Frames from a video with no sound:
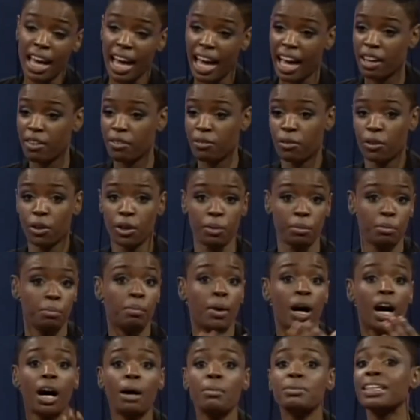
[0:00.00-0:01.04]
And for
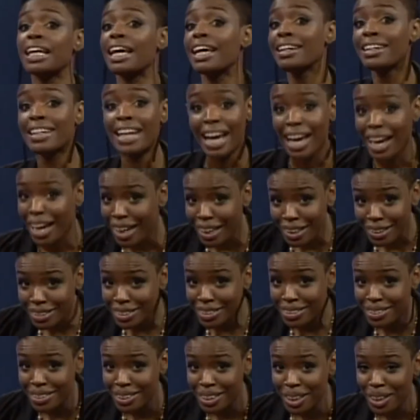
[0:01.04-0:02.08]
moms and
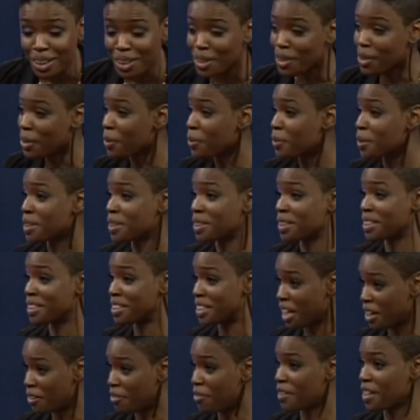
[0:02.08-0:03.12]
dads, this is
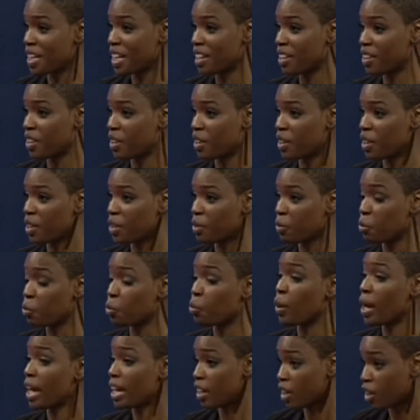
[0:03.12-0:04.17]
definitely a good
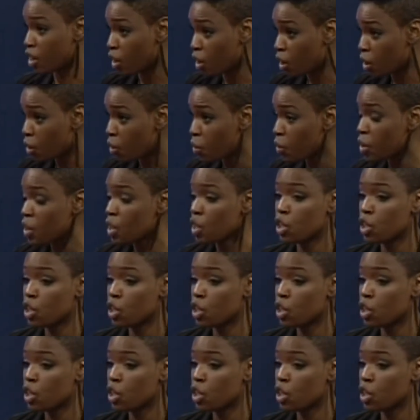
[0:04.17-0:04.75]
way to go.